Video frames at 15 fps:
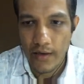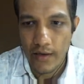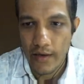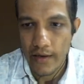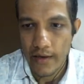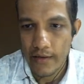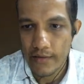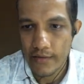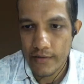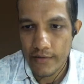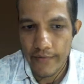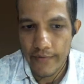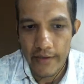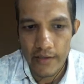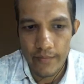and
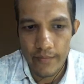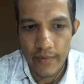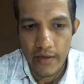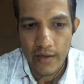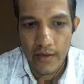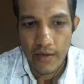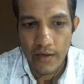divided by,